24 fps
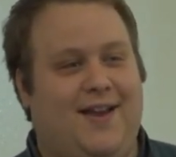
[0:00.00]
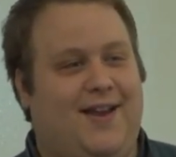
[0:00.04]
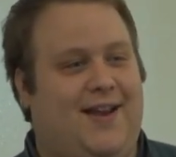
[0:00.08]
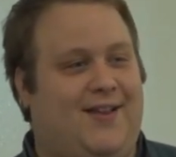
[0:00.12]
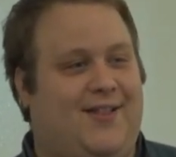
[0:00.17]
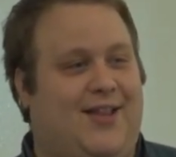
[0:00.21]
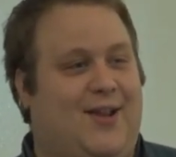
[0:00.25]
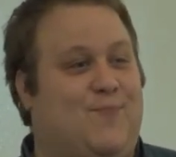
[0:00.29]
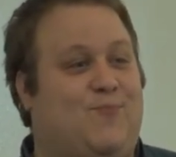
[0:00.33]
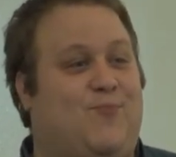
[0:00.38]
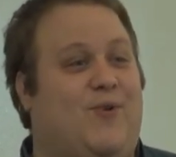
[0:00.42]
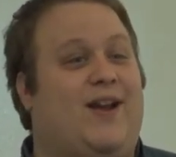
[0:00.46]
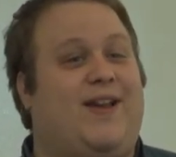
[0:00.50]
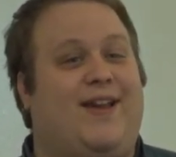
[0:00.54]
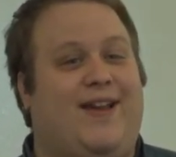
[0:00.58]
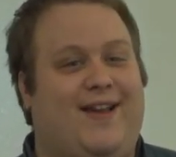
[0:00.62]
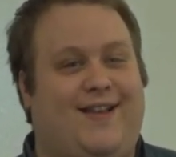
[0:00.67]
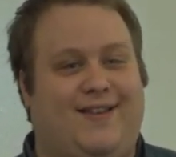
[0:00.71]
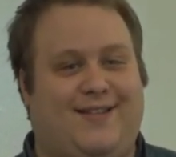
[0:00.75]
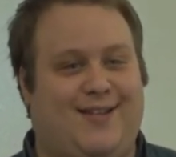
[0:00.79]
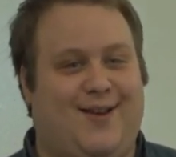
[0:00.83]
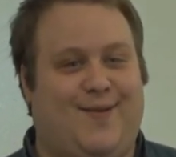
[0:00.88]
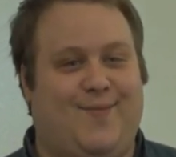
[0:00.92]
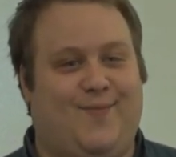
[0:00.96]
and like
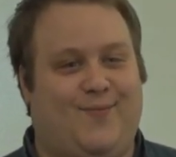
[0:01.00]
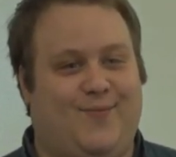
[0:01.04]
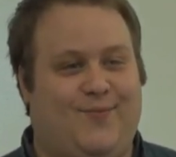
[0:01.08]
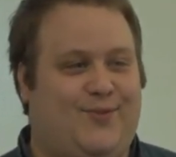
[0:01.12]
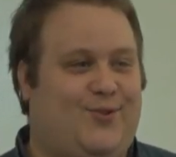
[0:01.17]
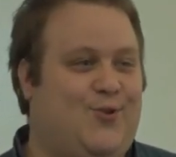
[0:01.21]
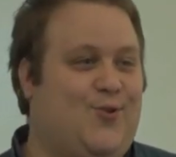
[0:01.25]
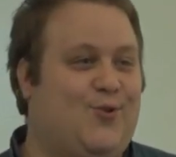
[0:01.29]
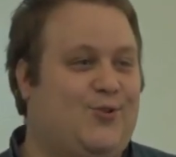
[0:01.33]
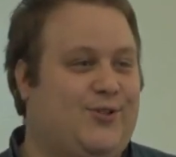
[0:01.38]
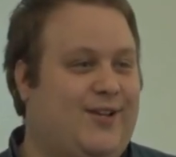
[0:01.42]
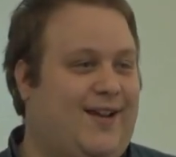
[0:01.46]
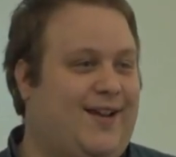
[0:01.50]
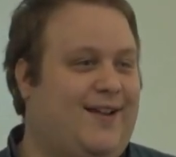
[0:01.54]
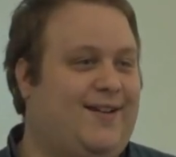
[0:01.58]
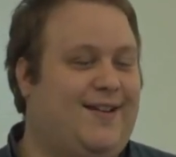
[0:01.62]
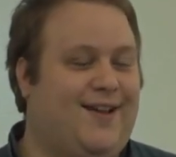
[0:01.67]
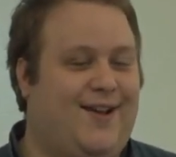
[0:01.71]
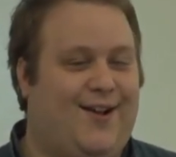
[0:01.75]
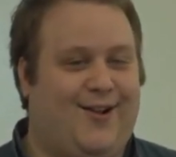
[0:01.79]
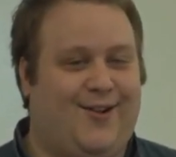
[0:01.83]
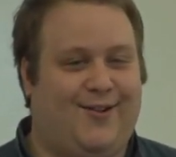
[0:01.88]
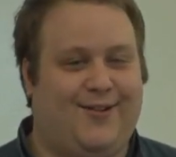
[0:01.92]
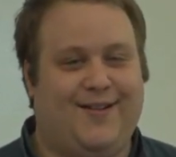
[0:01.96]
breaking some tools like
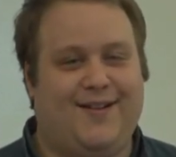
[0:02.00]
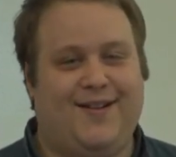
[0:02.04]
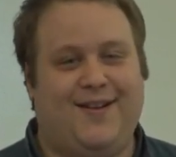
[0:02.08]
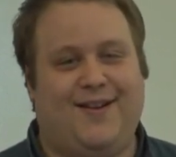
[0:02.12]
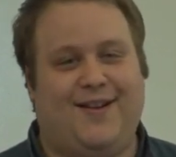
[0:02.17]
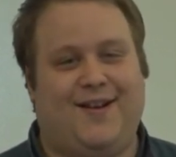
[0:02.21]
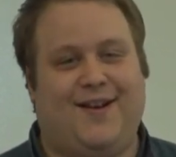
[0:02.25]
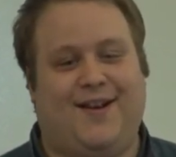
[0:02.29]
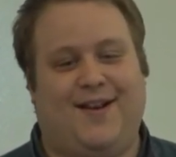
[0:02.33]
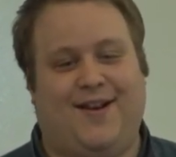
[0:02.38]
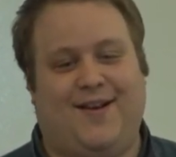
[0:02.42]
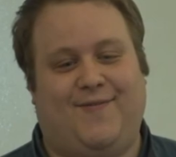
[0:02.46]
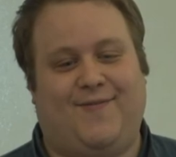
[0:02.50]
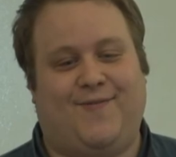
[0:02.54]
Intel uh,